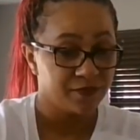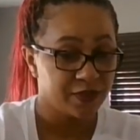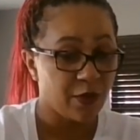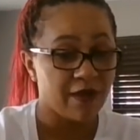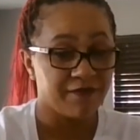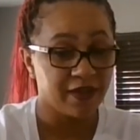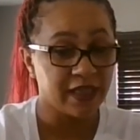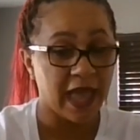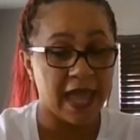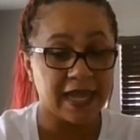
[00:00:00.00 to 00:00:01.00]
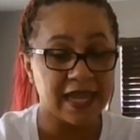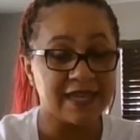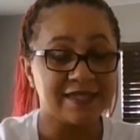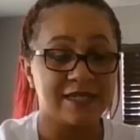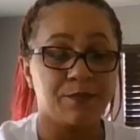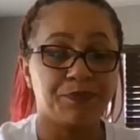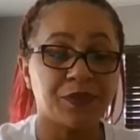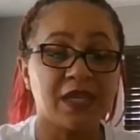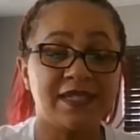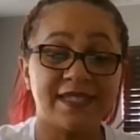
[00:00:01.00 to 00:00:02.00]
So I feel like it's
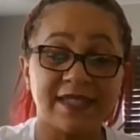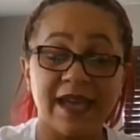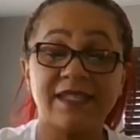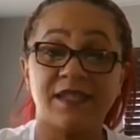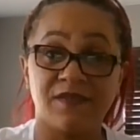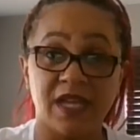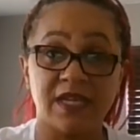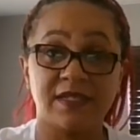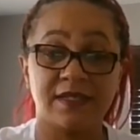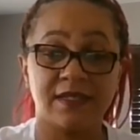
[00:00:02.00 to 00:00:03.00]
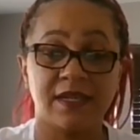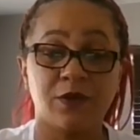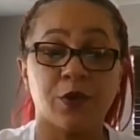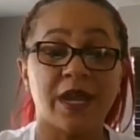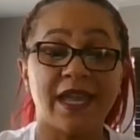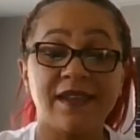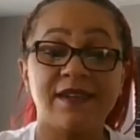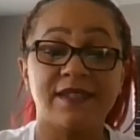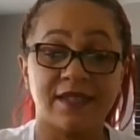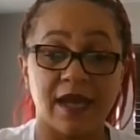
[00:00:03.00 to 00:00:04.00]
decisiveness or
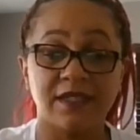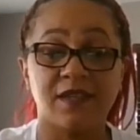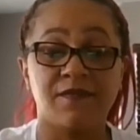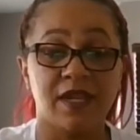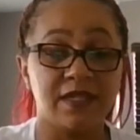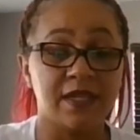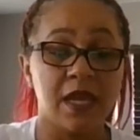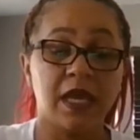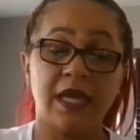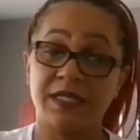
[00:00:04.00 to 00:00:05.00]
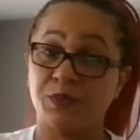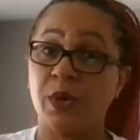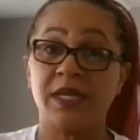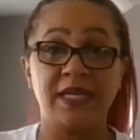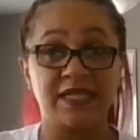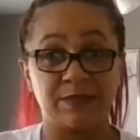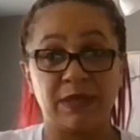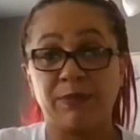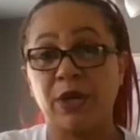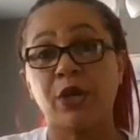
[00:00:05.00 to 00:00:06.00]
indecisiveness is what needs to
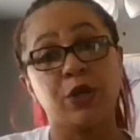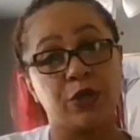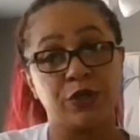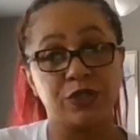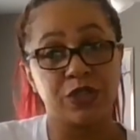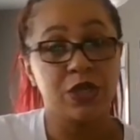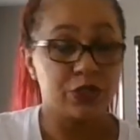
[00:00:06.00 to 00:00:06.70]
be purged.